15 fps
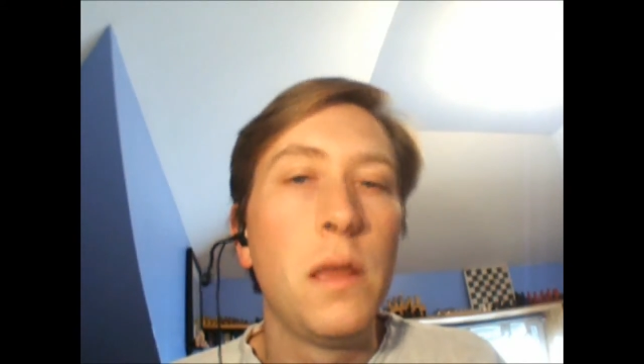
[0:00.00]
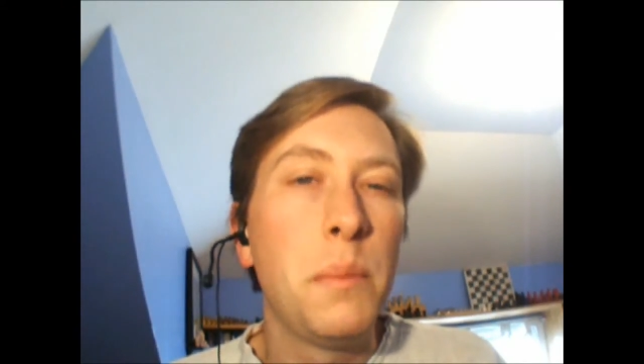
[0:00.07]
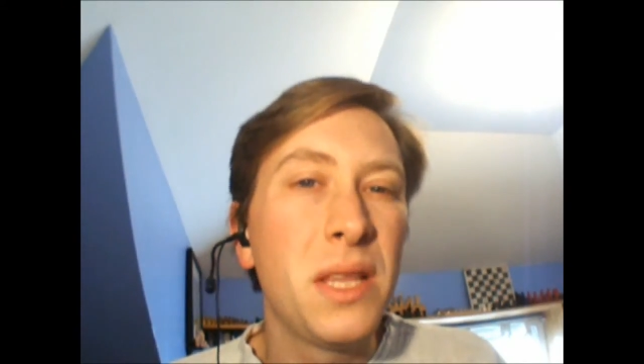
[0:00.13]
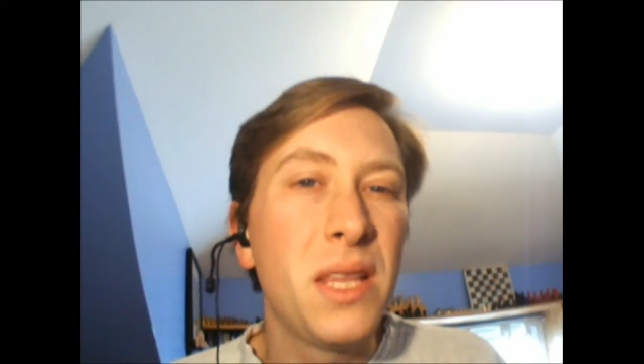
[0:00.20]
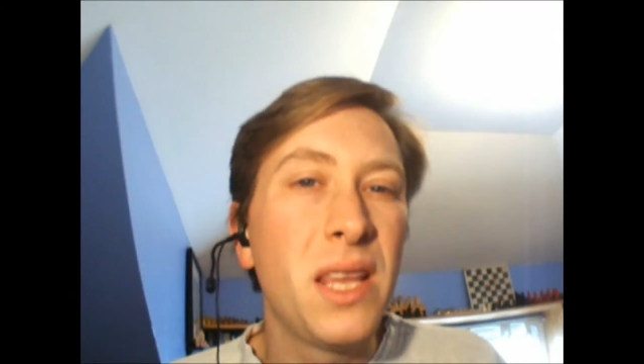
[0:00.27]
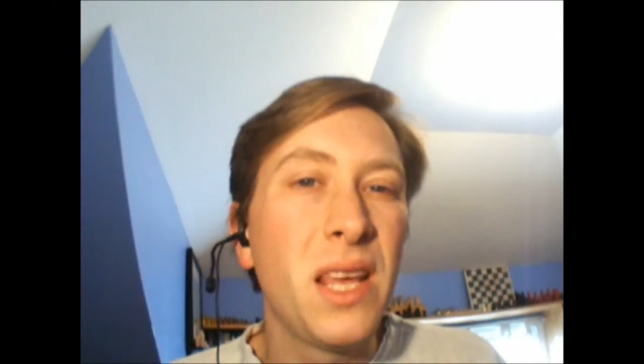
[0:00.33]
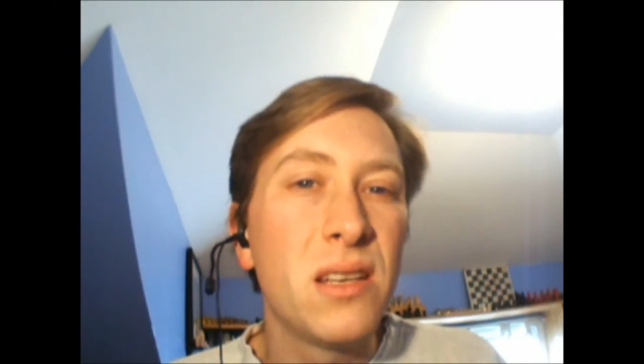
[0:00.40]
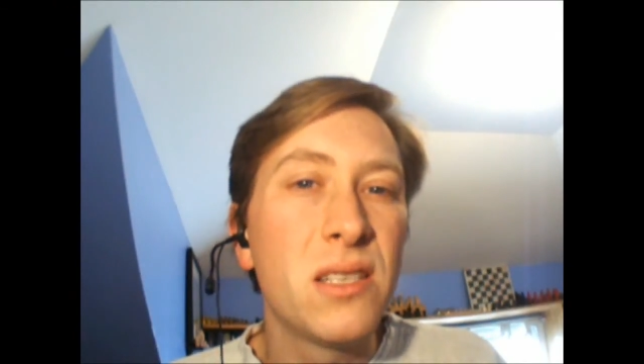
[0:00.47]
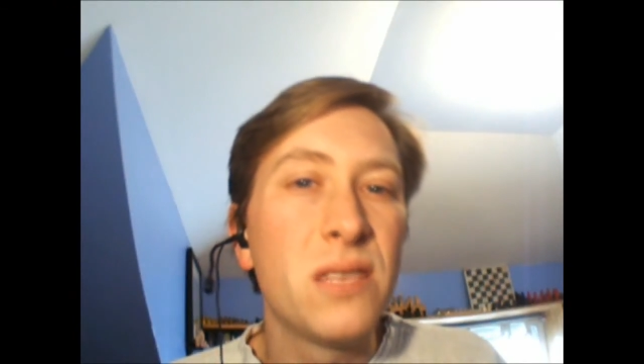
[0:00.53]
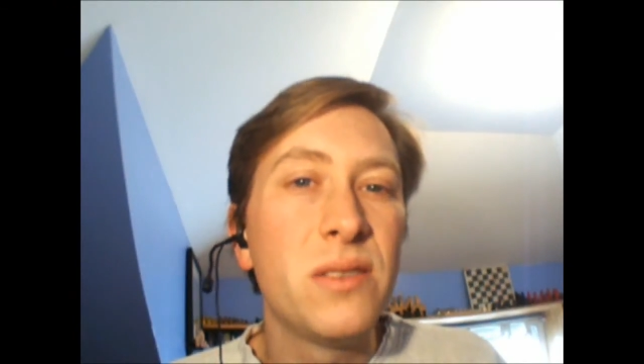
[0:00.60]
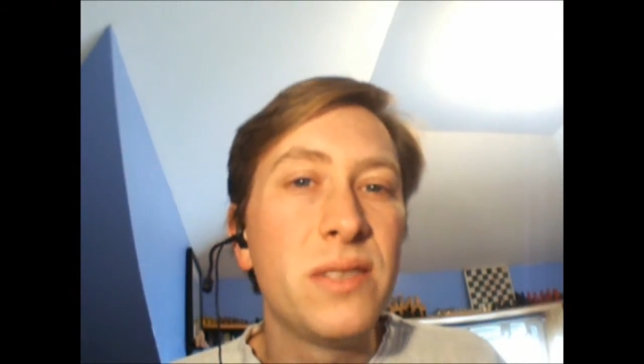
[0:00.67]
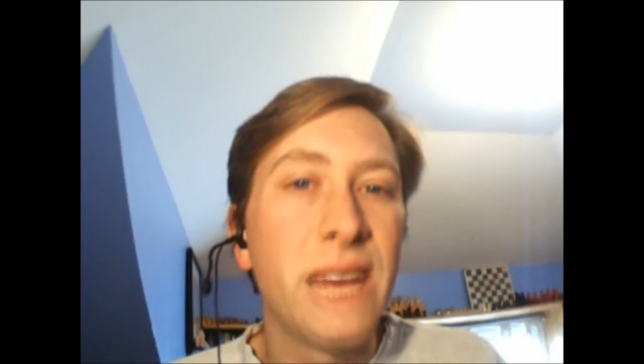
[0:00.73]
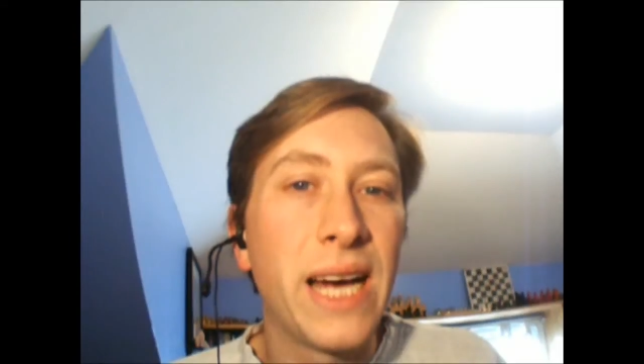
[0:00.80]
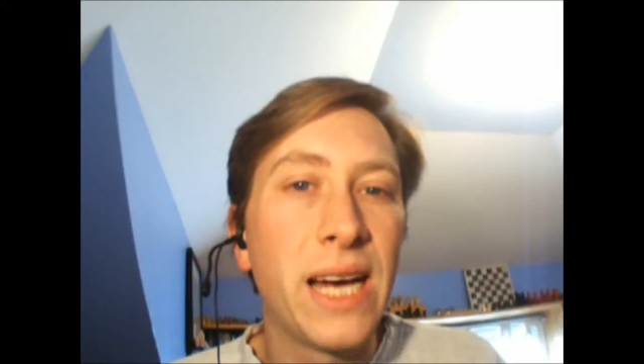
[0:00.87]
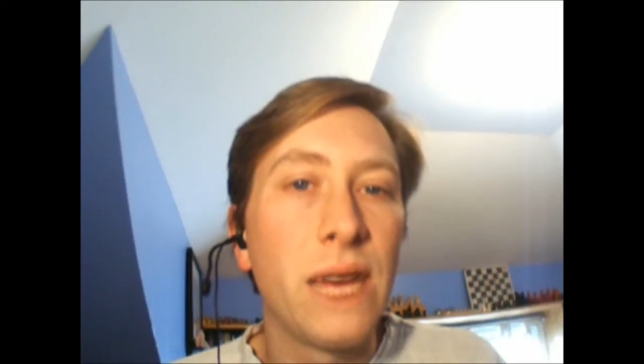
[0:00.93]
But they also
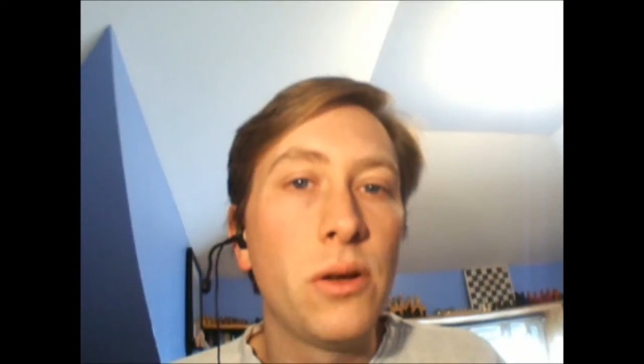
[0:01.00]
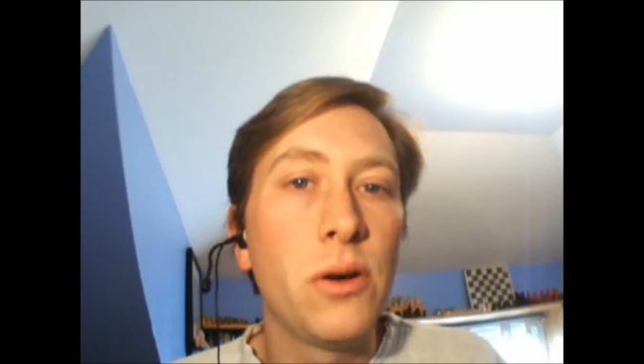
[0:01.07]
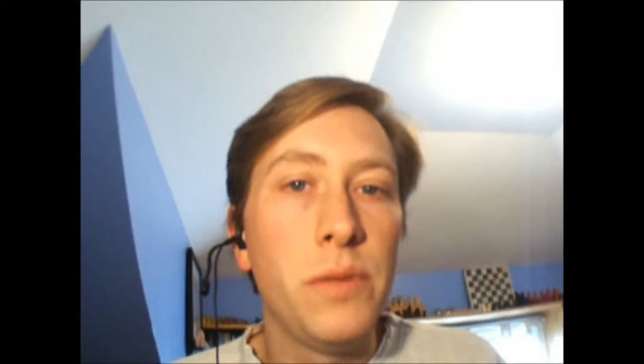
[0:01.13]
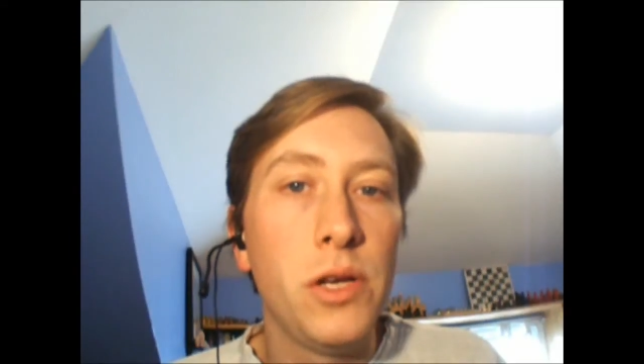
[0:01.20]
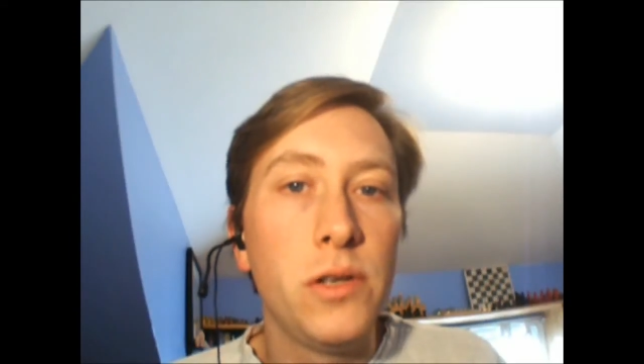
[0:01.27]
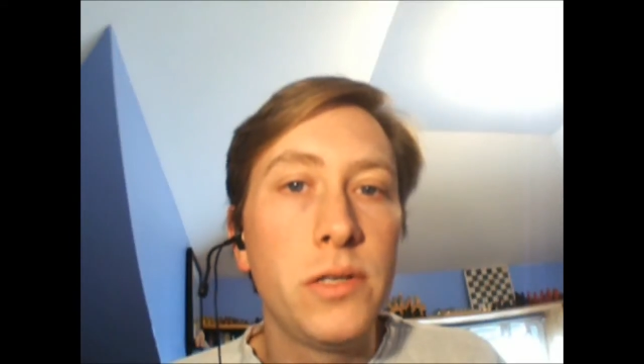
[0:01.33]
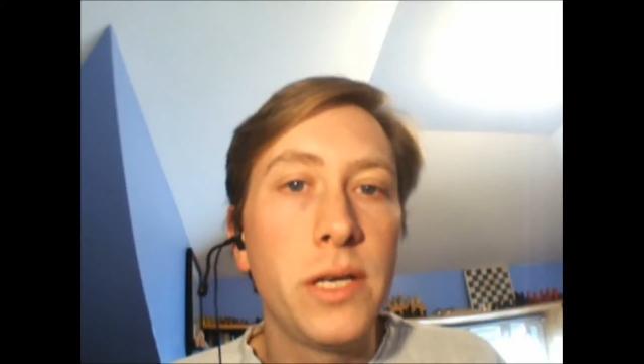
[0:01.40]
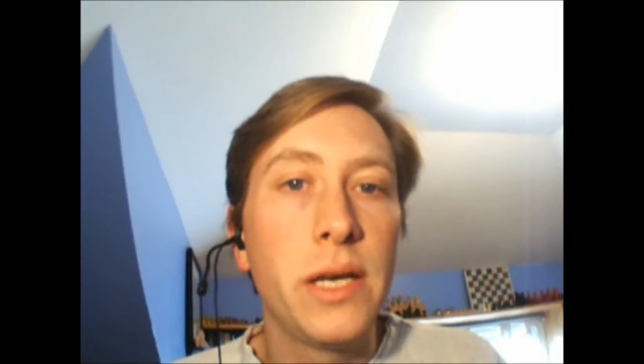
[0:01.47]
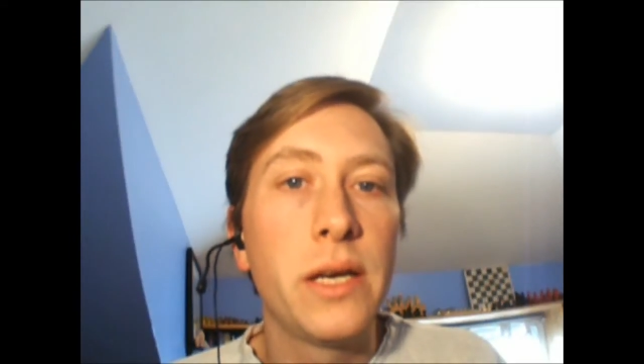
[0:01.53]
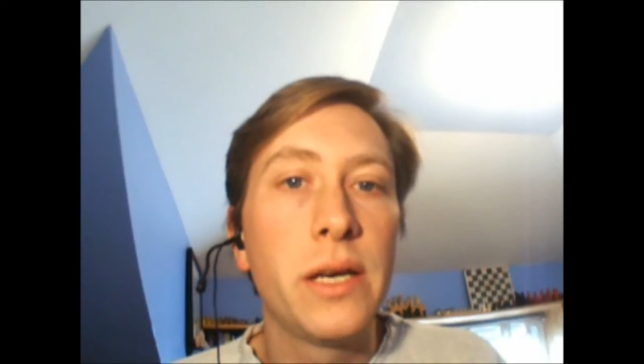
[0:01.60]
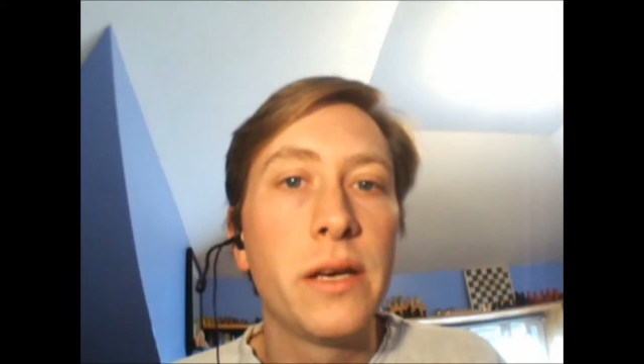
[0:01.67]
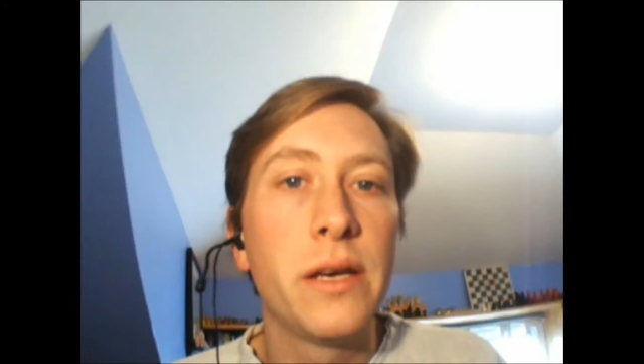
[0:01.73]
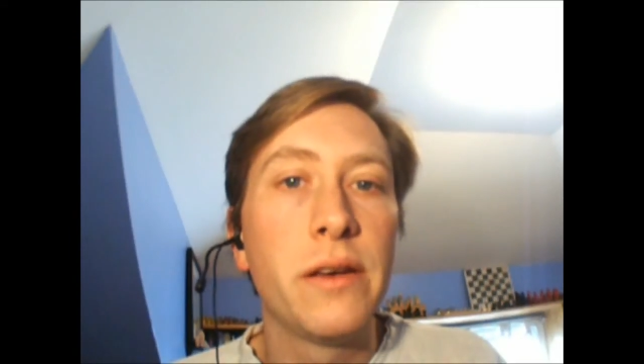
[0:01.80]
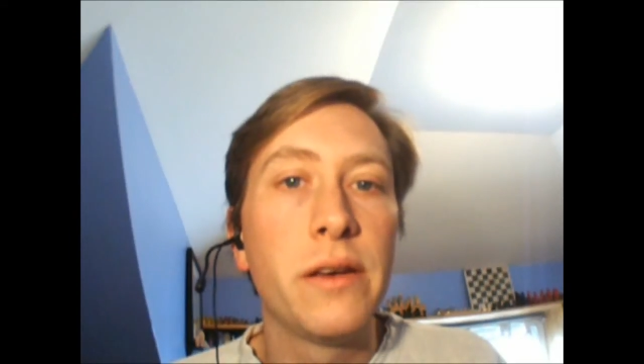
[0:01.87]
download music,